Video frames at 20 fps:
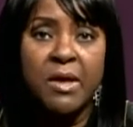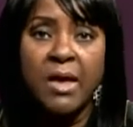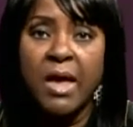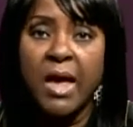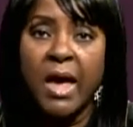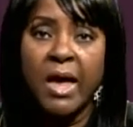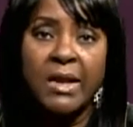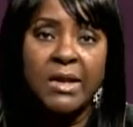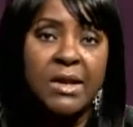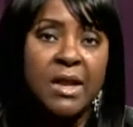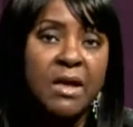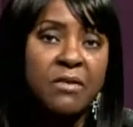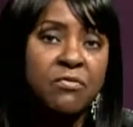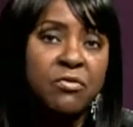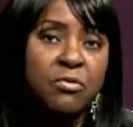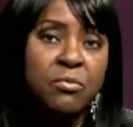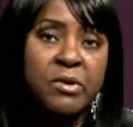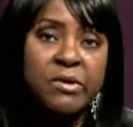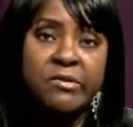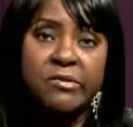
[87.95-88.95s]
I love
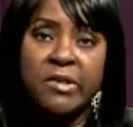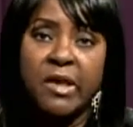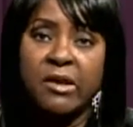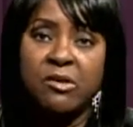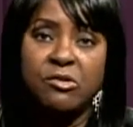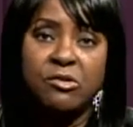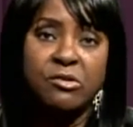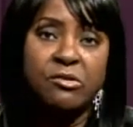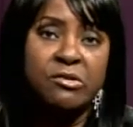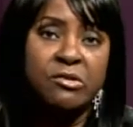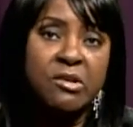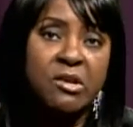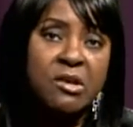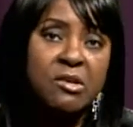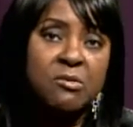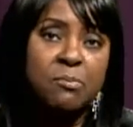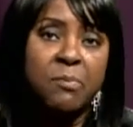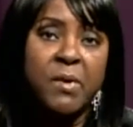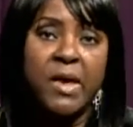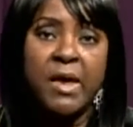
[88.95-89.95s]
3 stations,
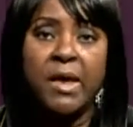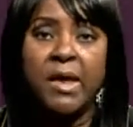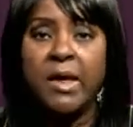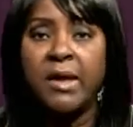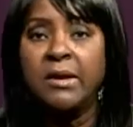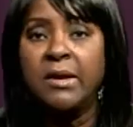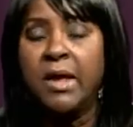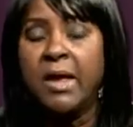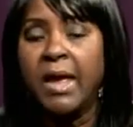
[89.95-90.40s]
C-SPAN,